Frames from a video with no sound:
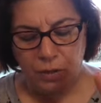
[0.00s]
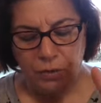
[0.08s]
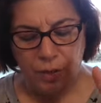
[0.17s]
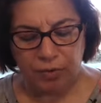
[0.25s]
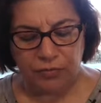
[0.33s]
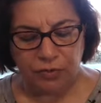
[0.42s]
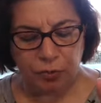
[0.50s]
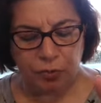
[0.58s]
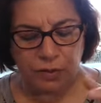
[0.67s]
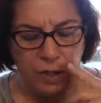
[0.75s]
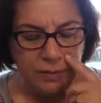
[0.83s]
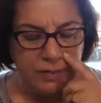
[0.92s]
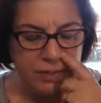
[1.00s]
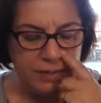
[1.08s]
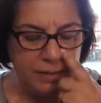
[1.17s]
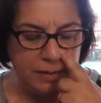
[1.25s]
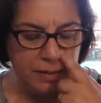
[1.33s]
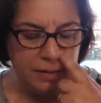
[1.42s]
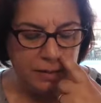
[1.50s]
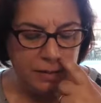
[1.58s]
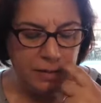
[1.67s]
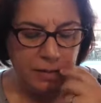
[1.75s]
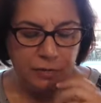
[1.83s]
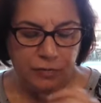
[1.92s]
You have two dots in here
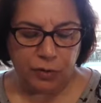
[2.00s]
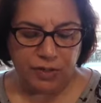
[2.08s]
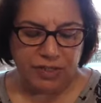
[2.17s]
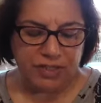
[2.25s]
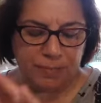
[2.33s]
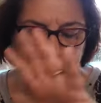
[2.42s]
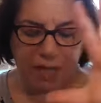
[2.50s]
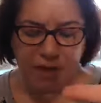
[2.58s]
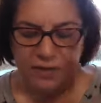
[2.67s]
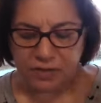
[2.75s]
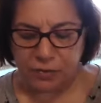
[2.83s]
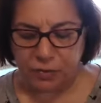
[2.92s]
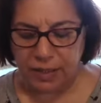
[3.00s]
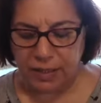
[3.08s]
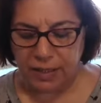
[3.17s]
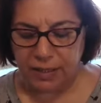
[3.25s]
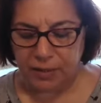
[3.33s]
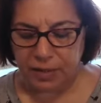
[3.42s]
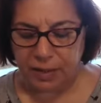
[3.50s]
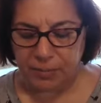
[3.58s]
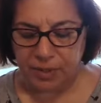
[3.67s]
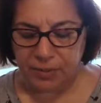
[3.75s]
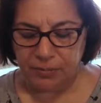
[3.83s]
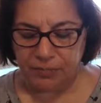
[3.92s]
for this past to clear
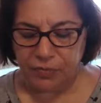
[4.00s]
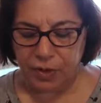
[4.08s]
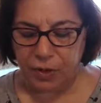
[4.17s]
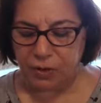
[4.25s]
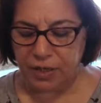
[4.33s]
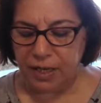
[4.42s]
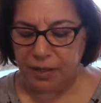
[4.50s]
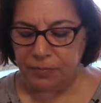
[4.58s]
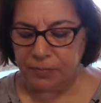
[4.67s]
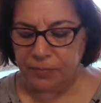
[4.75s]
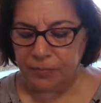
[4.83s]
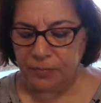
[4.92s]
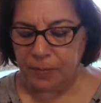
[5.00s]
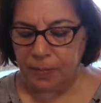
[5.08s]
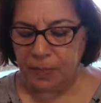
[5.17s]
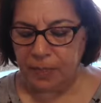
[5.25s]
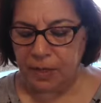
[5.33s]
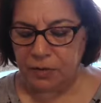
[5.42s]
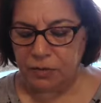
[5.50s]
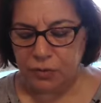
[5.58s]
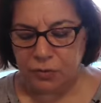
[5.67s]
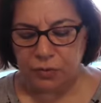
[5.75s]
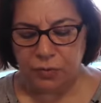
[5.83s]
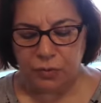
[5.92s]
up, okay?
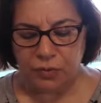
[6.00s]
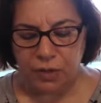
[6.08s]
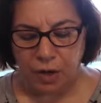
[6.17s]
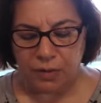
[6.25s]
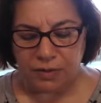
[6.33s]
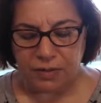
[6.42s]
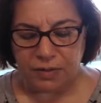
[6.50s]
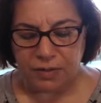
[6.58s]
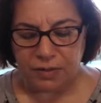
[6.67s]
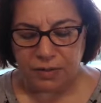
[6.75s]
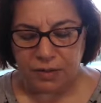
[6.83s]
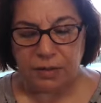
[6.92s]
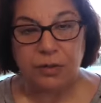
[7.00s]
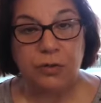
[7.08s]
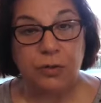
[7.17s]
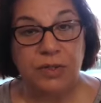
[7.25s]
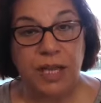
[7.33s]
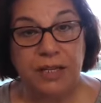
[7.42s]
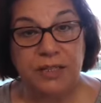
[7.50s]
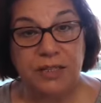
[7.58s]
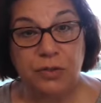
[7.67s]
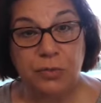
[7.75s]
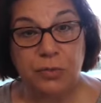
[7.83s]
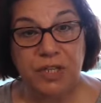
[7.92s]
Two dots, two days,
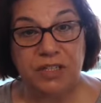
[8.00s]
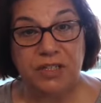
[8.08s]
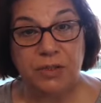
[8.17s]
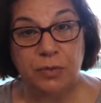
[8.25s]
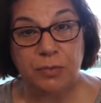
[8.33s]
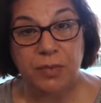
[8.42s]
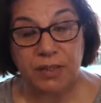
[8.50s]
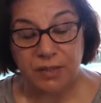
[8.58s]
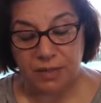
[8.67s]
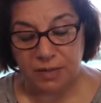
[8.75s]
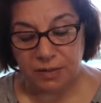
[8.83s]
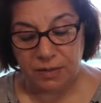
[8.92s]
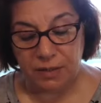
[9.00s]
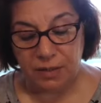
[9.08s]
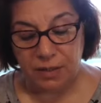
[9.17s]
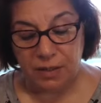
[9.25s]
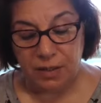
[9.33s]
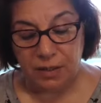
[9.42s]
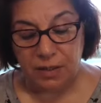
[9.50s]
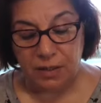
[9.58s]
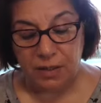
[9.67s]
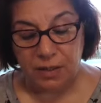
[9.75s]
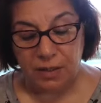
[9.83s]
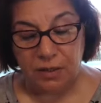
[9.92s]
two weeks, two months,
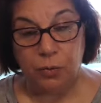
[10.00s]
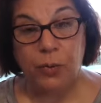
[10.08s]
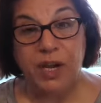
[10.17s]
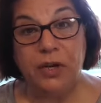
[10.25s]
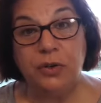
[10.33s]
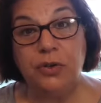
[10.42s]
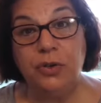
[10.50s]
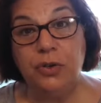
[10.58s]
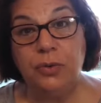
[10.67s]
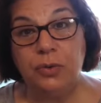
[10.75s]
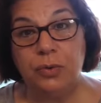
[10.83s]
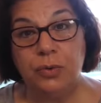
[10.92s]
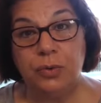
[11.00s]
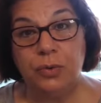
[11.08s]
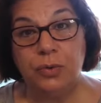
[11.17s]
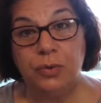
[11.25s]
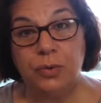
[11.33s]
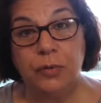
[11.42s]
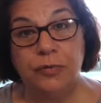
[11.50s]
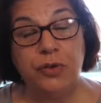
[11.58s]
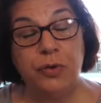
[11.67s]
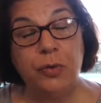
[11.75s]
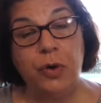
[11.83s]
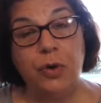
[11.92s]
where you, if
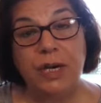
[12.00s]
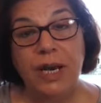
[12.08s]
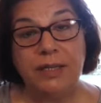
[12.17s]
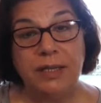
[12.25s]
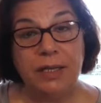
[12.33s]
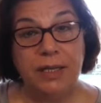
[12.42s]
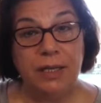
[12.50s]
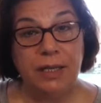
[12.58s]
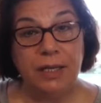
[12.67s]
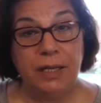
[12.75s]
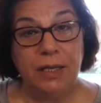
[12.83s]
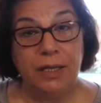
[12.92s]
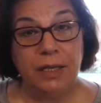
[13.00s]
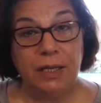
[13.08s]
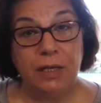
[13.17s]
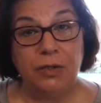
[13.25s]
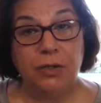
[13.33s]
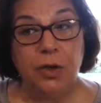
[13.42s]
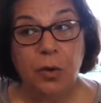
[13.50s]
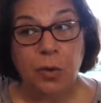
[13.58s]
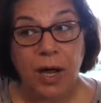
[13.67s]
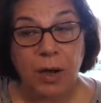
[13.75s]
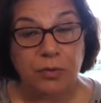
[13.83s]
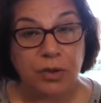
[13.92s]
you already know how